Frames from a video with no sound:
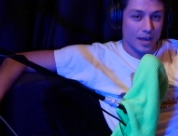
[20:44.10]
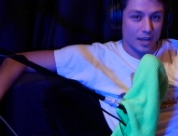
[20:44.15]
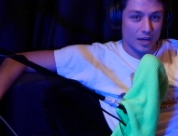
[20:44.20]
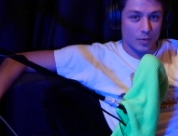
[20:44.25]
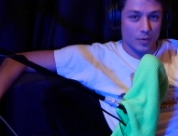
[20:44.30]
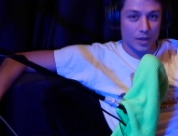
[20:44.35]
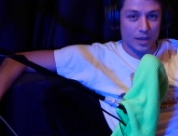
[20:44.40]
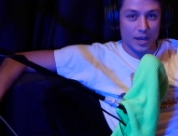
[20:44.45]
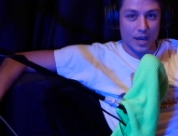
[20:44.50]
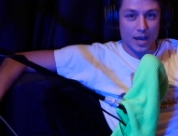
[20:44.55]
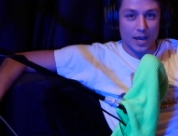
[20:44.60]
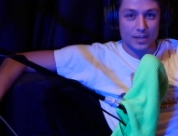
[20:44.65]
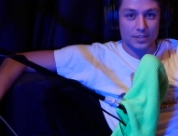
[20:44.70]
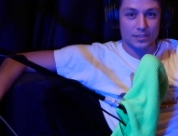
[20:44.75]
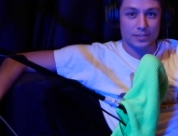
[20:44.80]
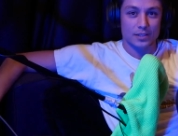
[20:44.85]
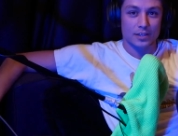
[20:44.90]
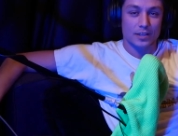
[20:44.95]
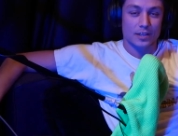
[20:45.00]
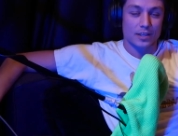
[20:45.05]
anyway, guys,
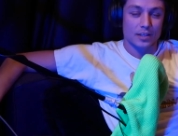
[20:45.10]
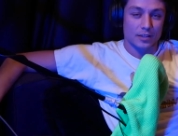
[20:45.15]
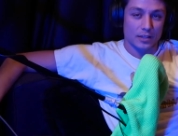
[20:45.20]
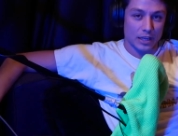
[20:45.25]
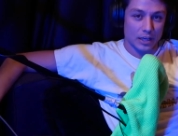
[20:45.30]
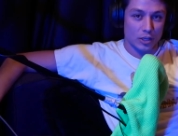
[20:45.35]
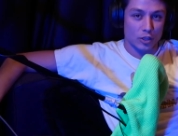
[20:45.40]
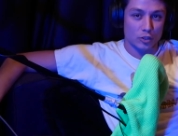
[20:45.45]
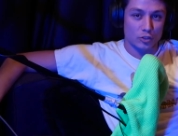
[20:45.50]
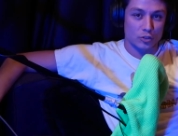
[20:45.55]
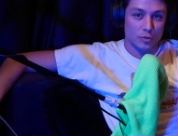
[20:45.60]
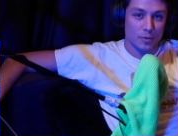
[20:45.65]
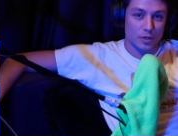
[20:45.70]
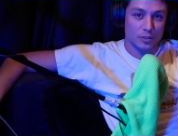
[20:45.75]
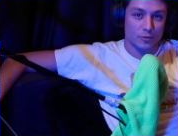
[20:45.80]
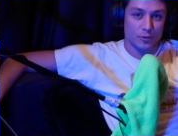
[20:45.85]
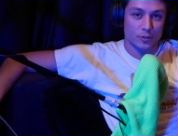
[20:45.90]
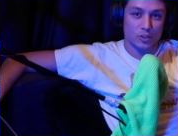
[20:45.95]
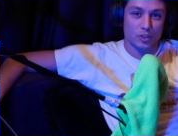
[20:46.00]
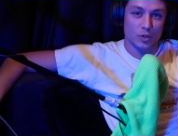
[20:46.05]
thank you so much
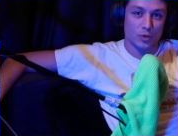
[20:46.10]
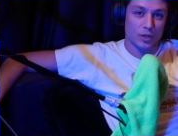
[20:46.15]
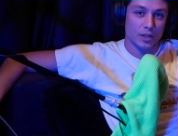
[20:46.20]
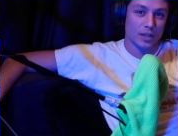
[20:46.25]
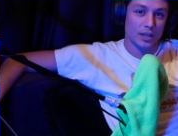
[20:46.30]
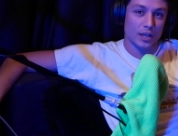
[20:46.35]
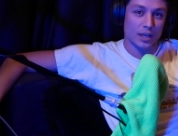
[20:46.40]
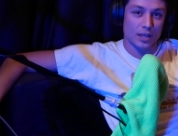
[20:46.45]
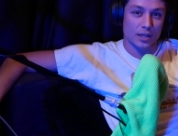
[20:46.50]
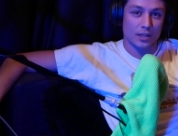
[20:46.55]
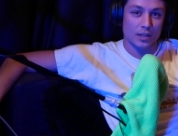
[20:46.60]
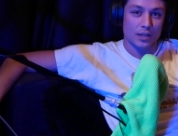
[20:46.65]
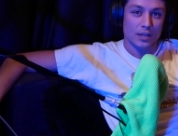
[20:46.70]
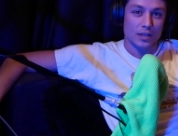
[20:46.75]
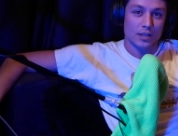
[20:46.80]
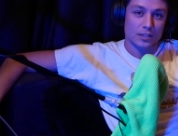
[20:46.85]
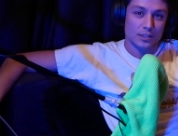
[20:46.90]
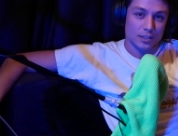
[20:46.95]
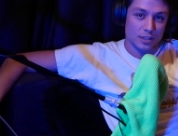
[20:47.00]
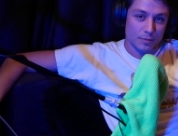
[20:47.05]
for tuning in
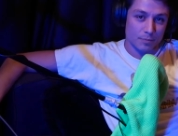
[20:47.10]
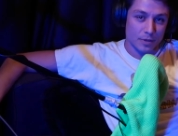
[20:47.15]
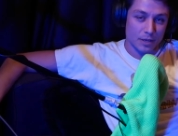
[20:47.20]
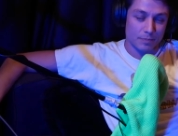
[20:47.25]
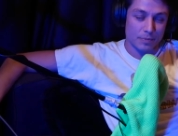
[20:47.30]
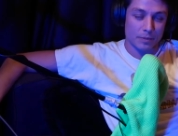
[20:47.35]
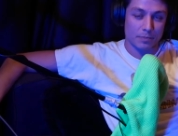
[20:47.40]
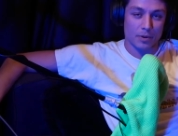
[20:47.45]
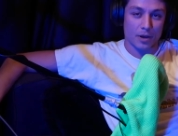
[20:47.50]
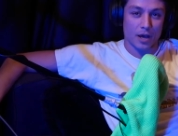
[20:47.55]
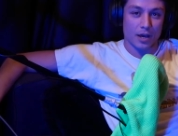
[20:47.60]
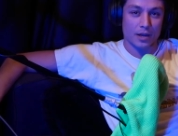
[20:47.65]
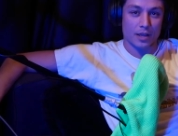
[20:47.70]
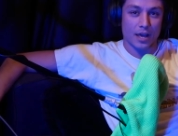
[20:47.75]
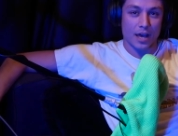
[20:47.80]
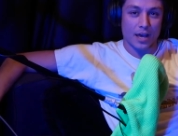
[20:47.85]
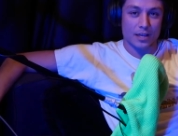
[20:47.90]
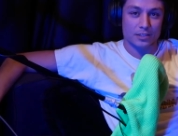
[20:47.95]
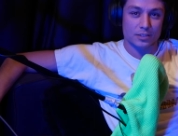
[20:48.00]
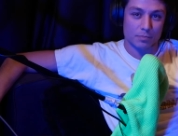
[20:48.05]
to the PP
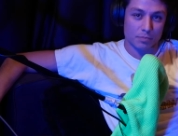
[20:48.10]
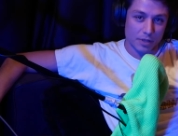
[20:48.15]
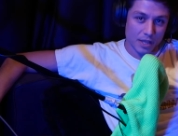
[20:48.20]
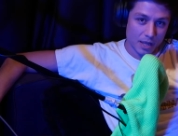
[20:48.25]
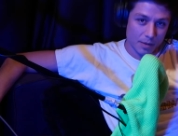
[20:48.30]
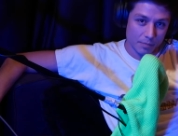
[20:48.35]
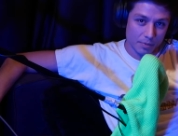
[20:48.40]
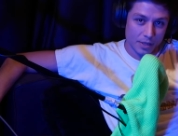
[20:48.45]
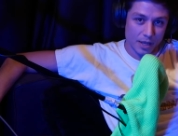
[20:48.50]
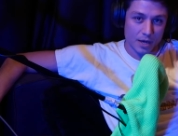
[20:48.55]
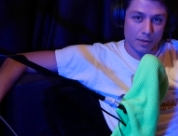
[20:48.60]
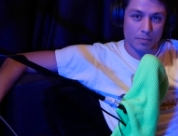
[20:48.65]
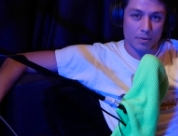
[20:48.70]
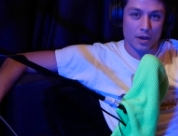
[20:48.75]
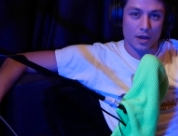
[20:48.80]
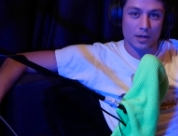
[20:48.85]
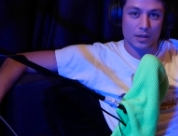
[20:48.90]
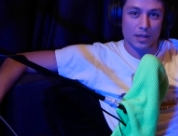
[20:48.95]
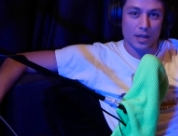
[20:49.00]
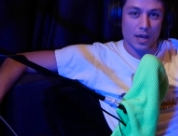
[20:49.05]
Podcast, the Planet Planet
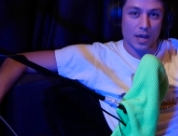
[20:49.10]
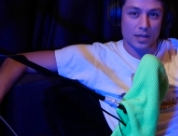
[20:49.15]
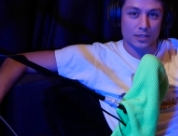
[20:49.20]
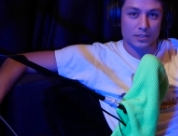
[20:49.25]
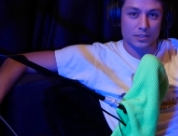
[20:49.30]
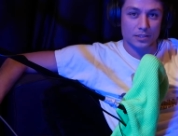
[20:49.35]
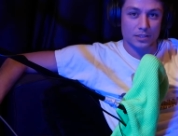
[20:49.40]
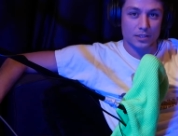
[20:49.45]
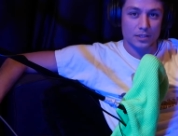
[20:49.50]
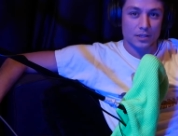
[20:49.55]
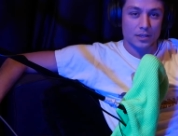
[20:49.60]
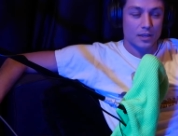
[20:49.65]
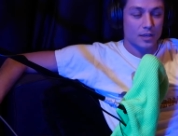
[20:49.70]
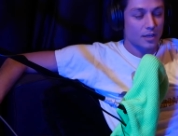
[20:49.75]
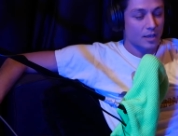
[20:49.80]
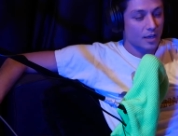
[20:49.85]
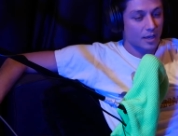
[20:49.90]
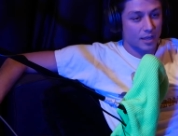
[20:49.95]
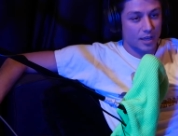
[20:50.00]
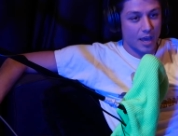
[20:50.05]
Podcast.
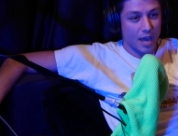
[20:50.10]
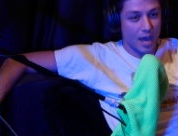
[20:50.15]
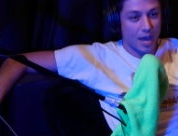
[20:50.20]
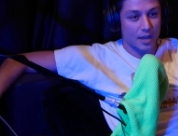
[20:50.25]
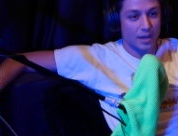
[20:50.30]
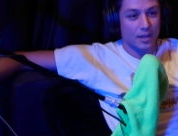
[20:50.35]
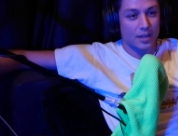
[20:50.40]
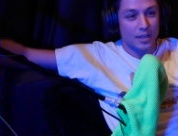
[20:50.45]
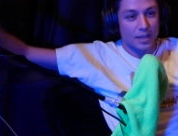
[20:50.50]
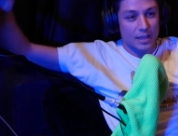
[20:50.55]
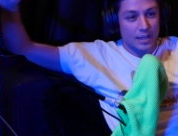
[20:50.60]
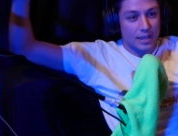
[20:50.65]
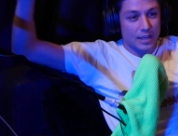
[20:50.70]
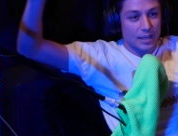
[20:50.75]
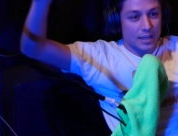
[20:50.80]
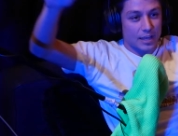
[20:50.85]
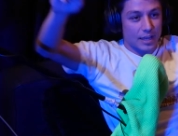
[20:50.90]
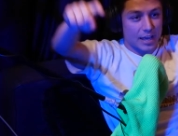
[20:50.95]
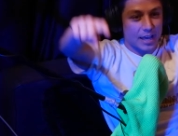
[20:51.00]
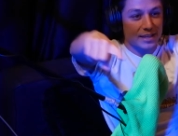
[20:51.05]
Again,
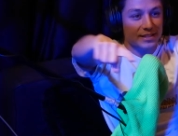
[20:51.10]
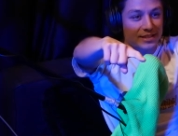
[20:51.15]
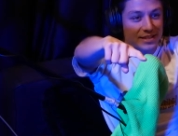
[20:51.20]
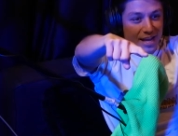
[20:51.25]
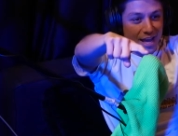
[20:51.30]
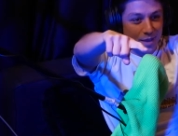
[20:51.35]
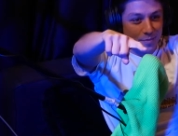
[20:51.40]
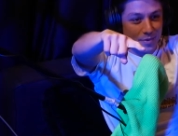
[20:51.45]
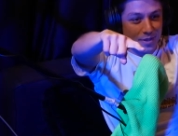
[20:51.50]
his name